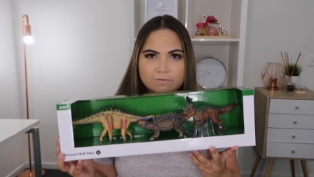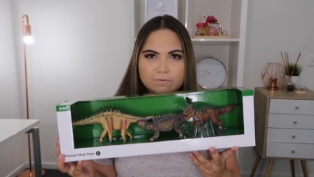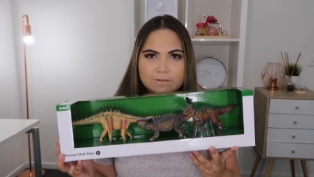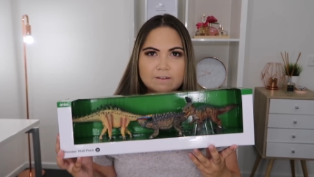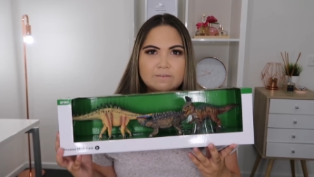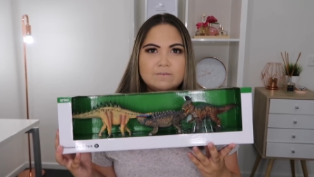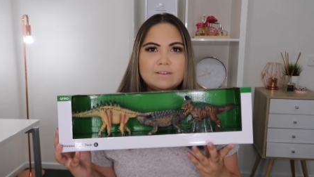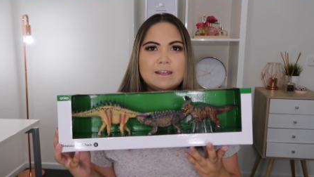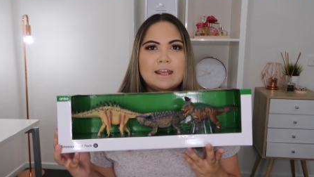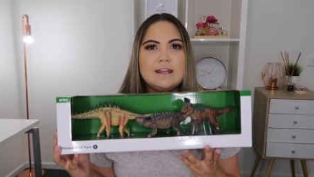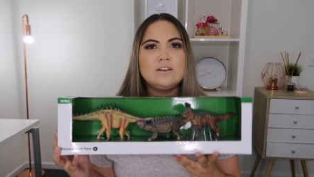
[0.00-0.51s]

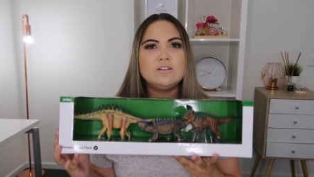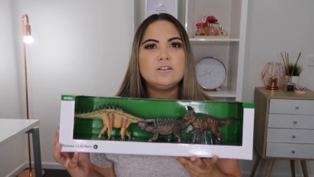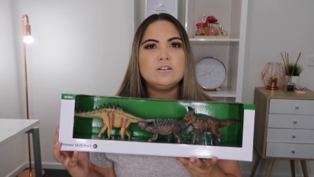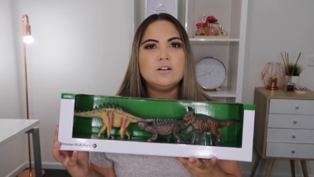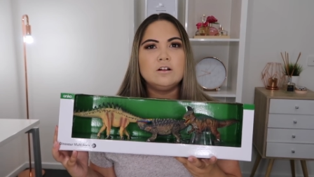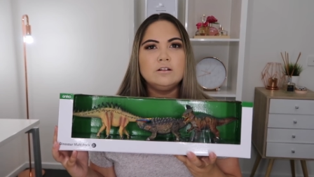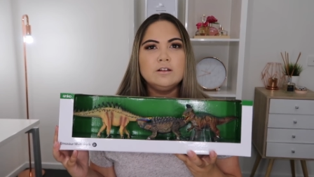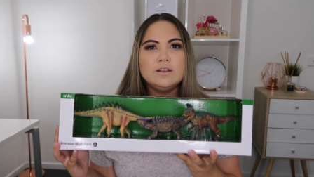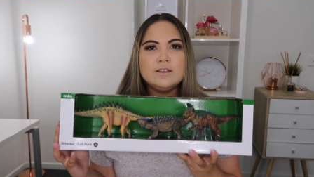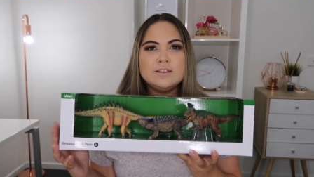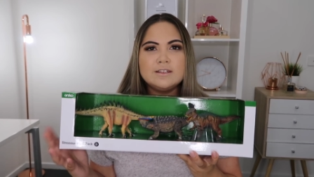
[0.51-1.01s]

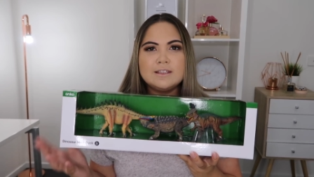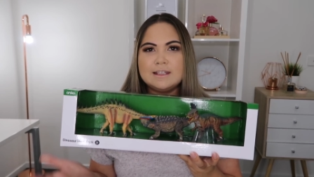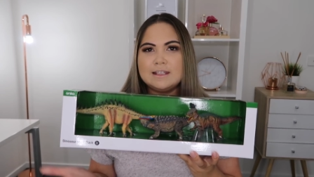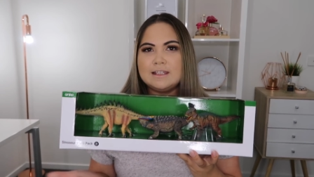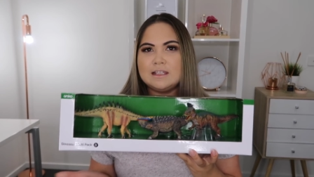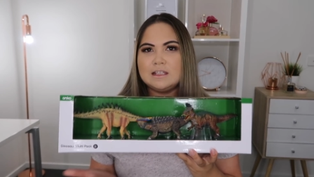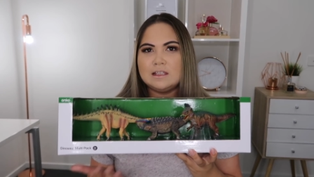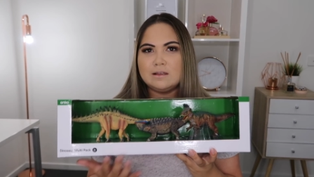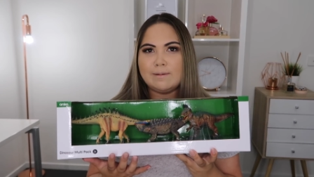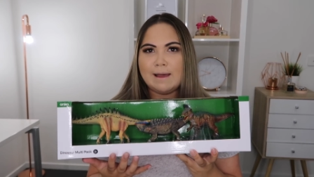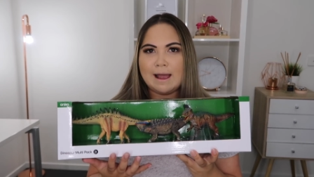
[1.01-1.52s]
$15.
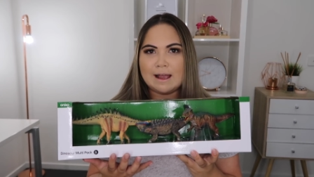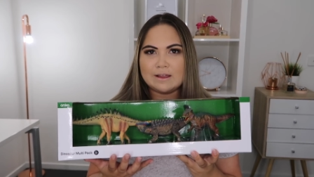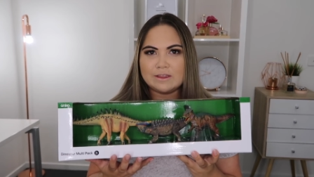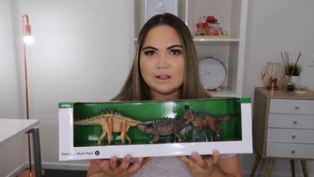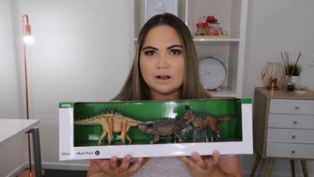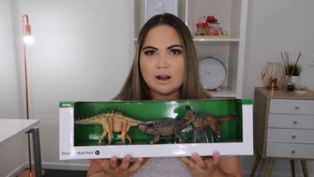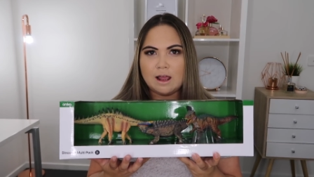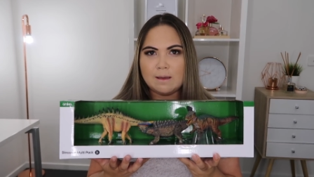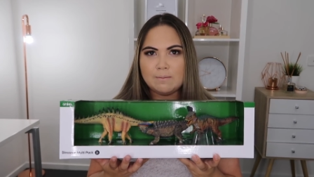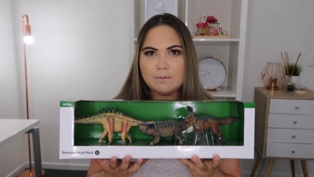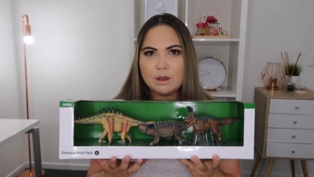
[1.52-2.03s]
This is the pack
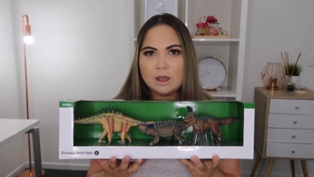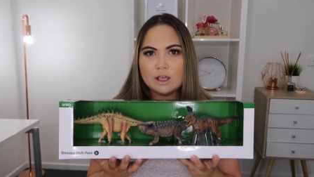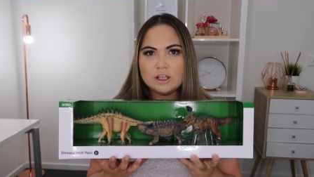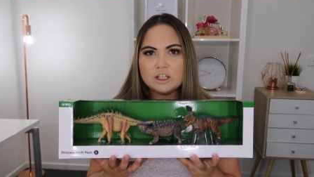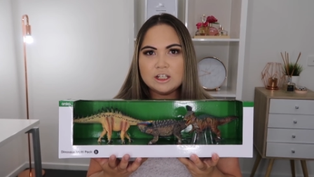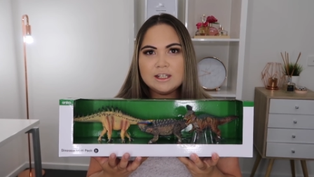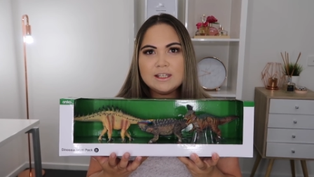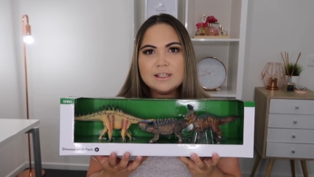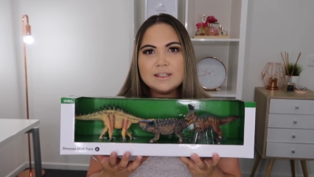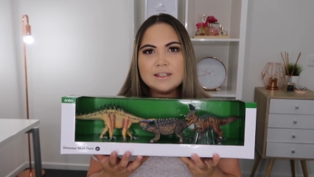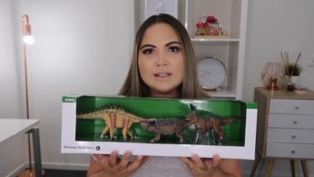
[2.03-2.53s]
that I
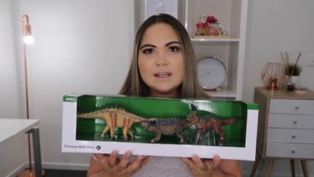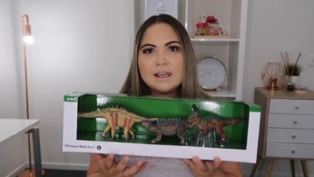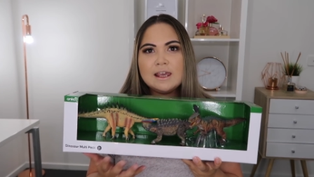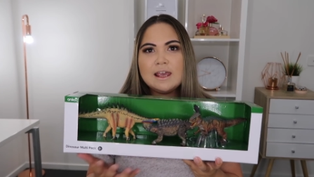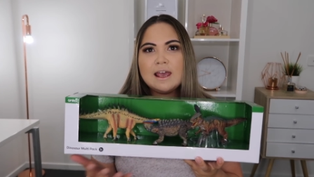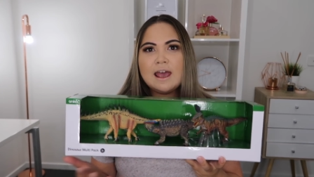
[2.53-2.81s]
purchased.